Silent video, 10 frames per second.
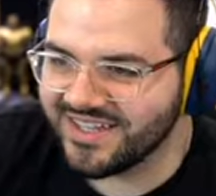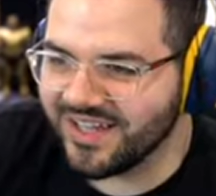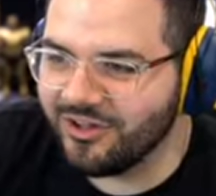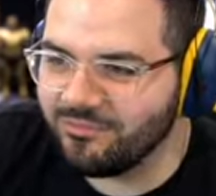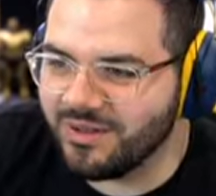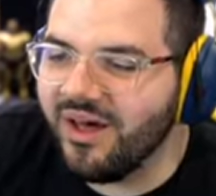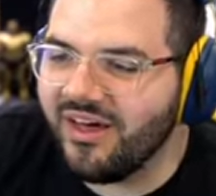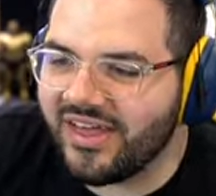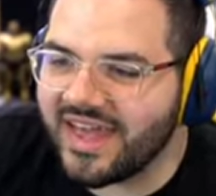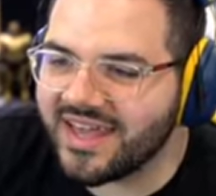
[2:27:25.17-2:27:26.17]
Oh
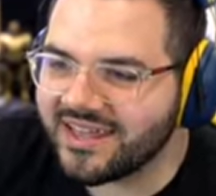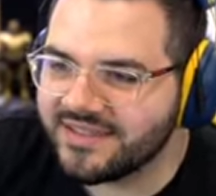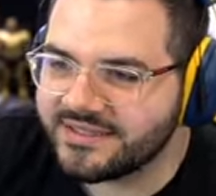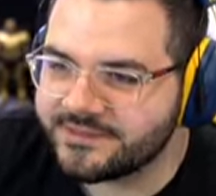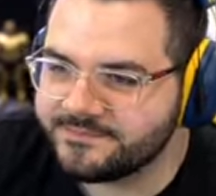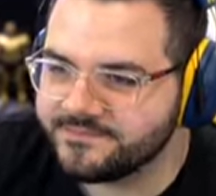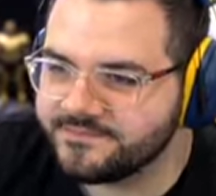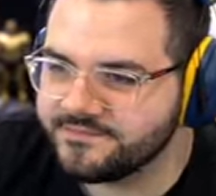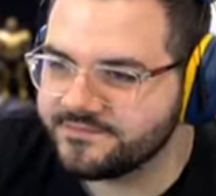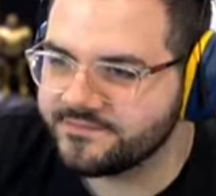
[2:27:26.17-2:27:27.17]
boy.
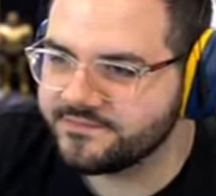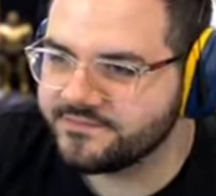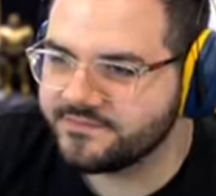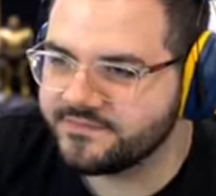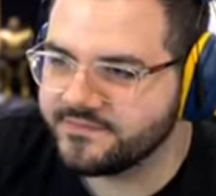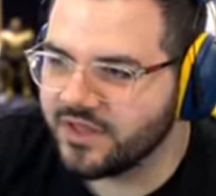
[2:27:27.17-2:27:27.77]
Oh boy.